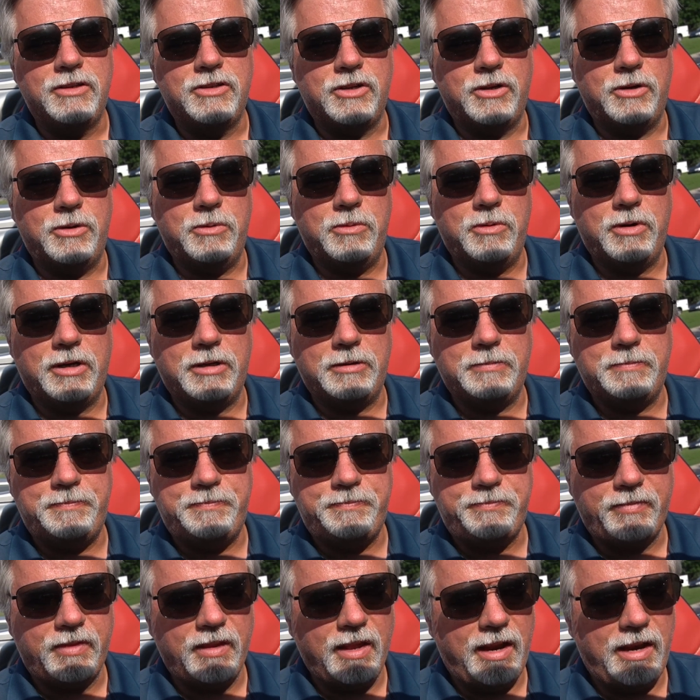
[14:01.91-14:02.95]
So
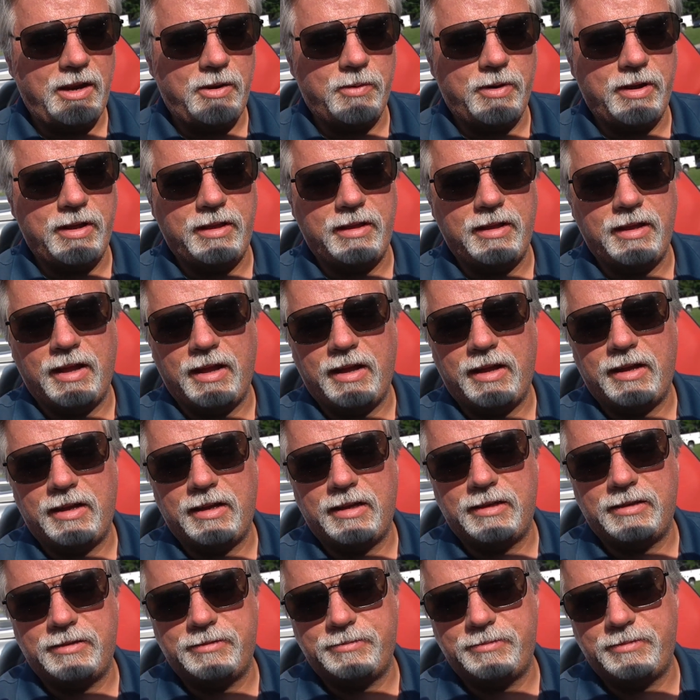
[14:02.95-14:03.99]
anyway,
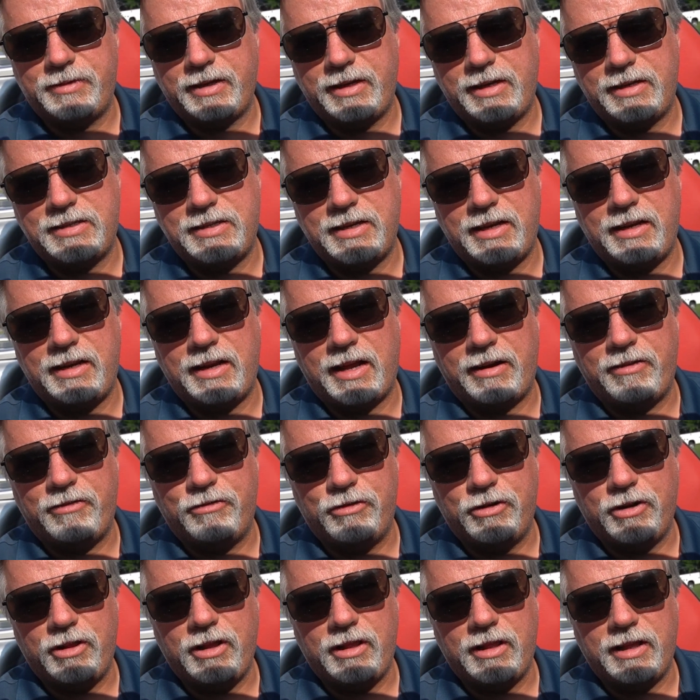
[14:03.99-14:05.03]
like I said, I
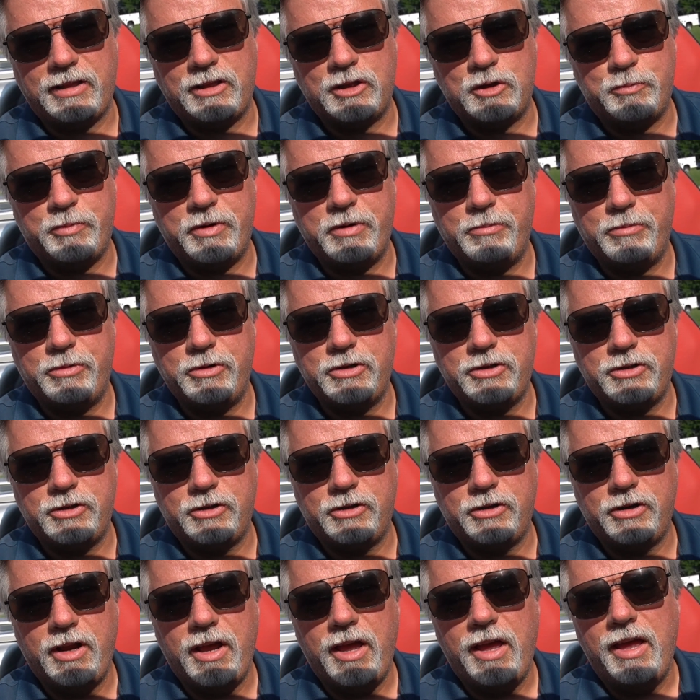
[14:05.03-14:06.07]
really like the sprint
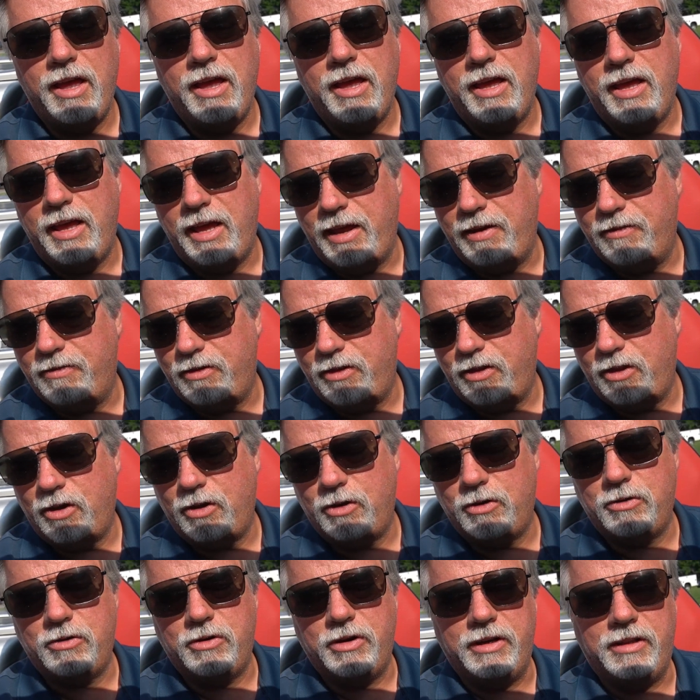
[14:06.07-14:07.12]
booster, even
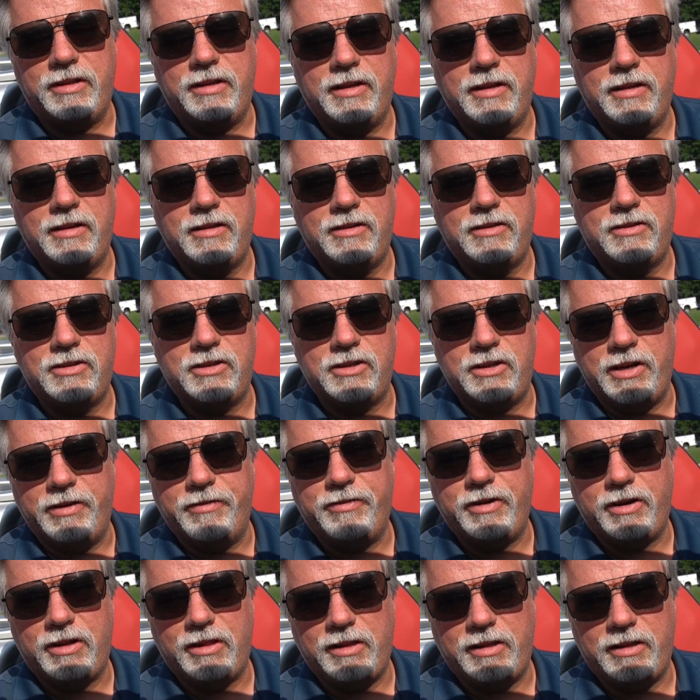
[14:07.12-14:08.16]
though it didn't
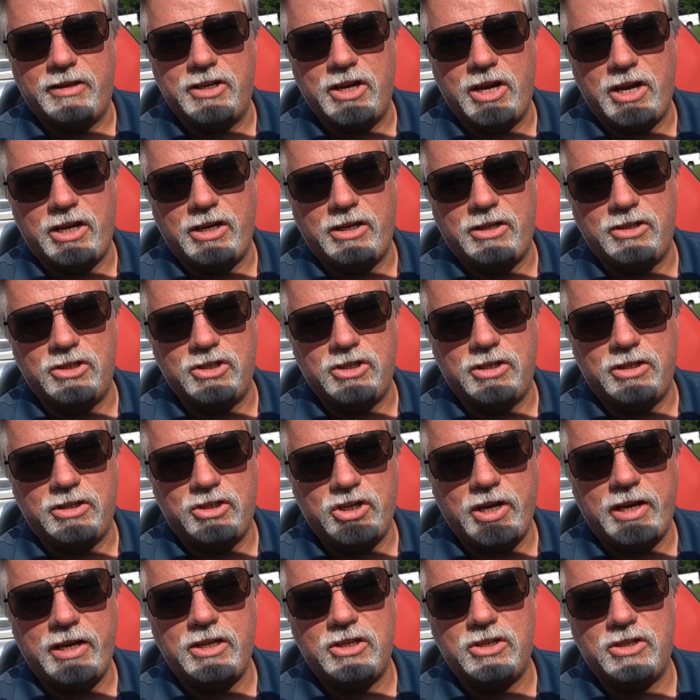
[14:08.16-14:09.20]
significantly
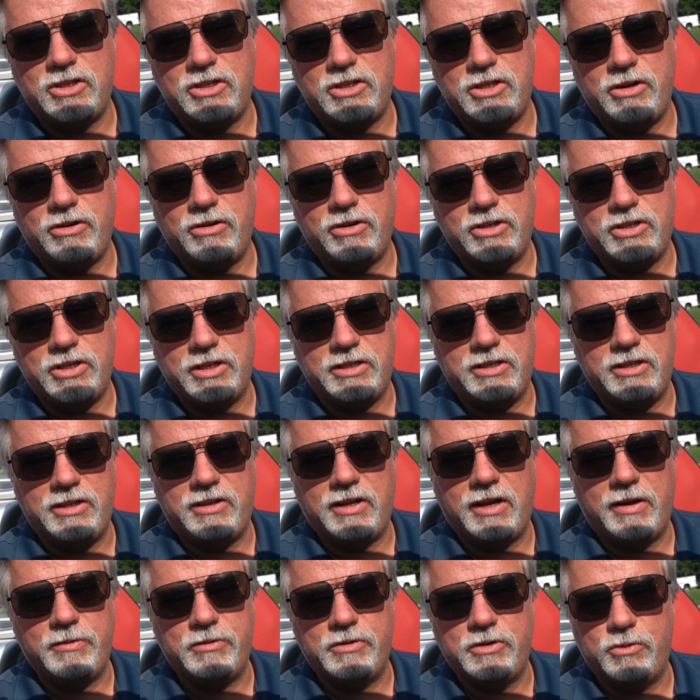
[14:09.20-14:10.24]
change the 0 to 60
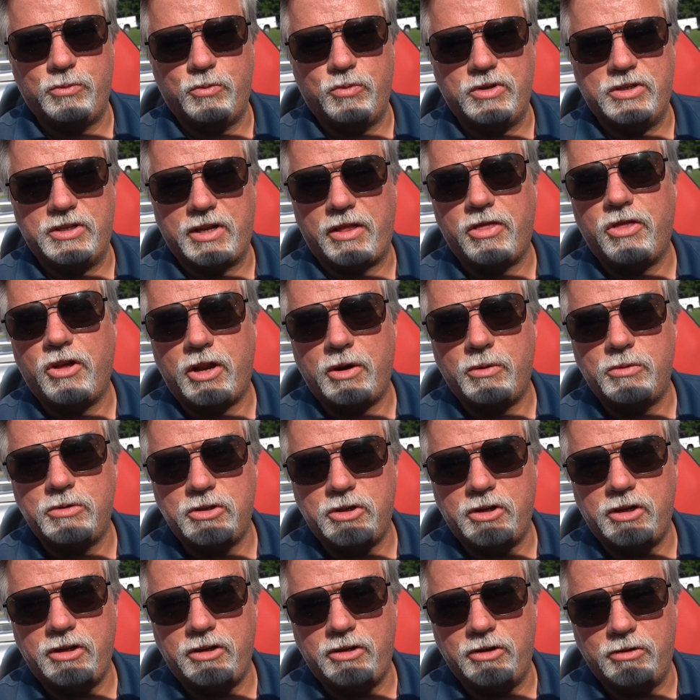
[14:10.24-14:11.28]
times, which I thought it was
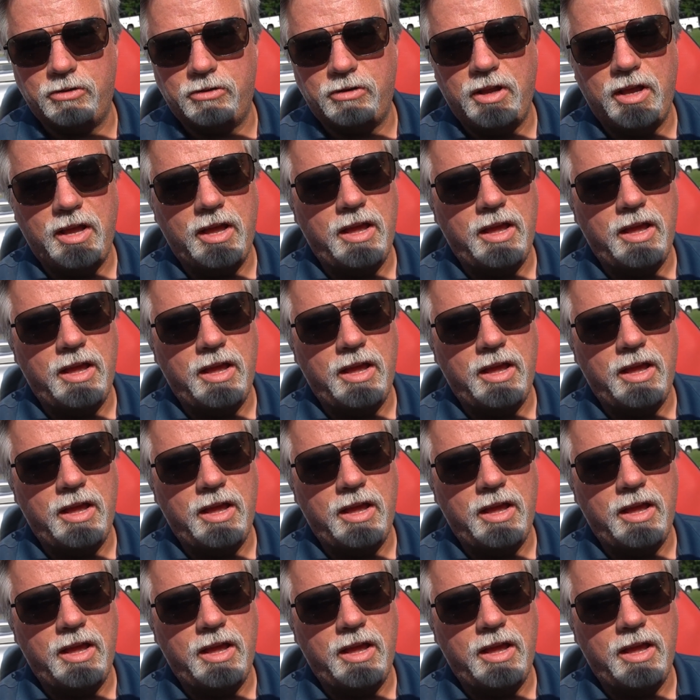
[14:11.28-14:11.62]
going to do.